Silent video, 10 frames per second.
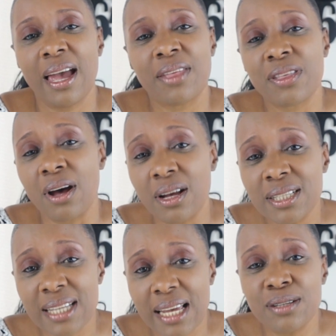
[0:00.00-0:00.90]
And the
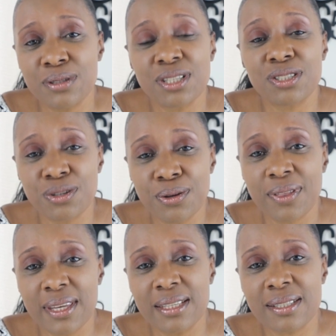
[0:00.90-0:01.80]
undiluted
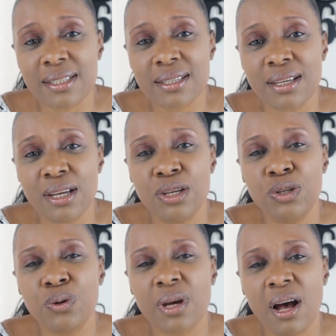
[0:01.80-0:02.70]
truth is,
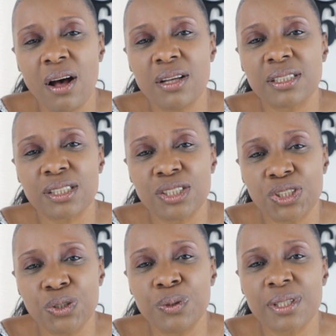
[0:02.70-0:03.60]
you can't
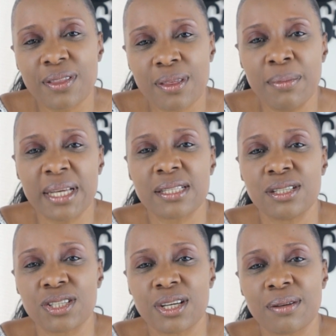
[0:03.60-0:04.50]
shoot the
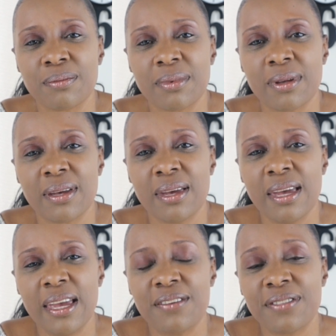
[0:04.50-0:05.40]
messenger.
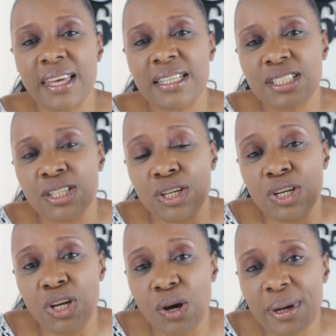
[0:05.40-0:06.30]
If they didn't
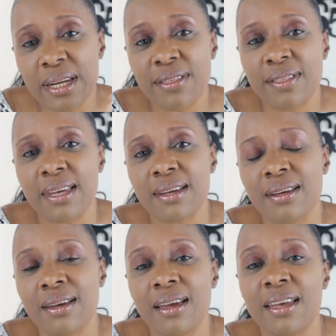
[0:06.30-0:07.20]
know anything,
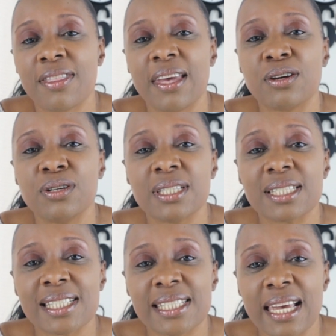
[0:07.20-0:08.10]
they
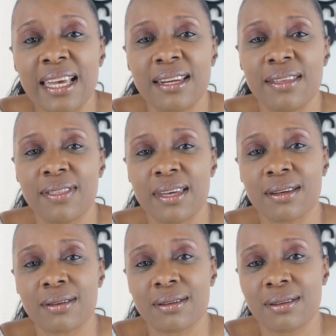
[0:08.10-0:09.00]
couldn't say
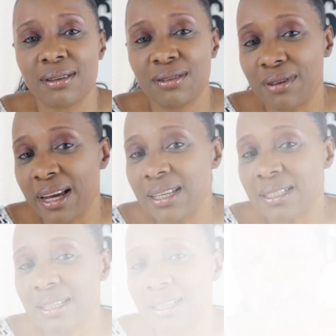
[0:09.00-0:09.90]
anything,
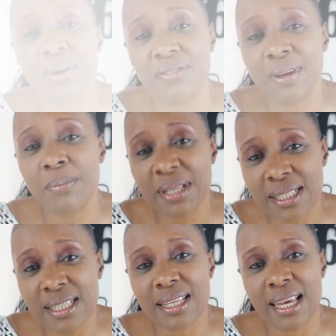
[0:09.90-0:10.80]
right? So if your
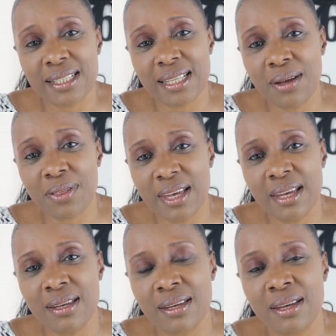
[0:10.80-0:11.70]
business gets out
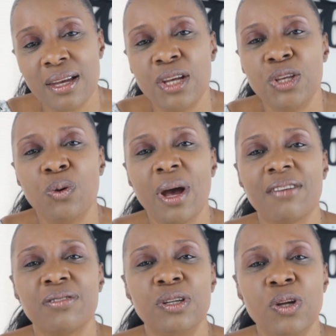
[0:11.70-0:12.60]
there, you
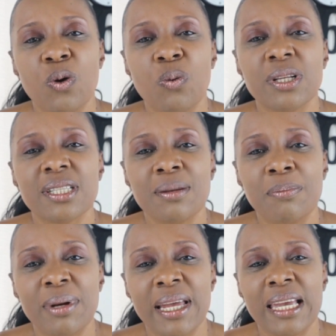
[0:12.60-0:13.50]
have no one to
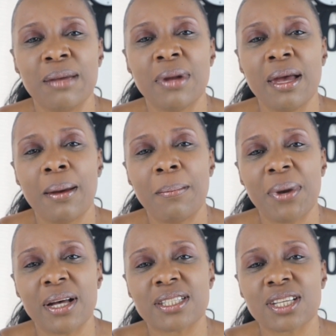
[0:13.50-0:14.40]
blame
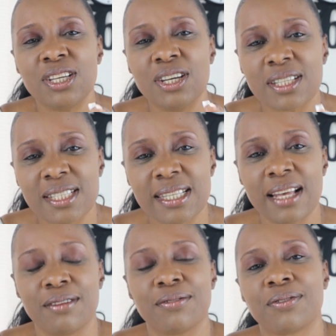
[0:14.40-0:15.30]
but
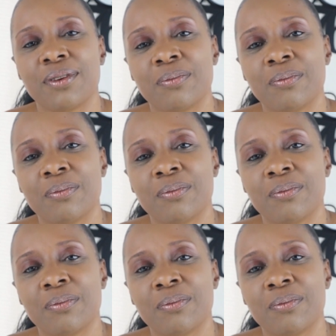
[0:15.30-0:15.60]
yourself.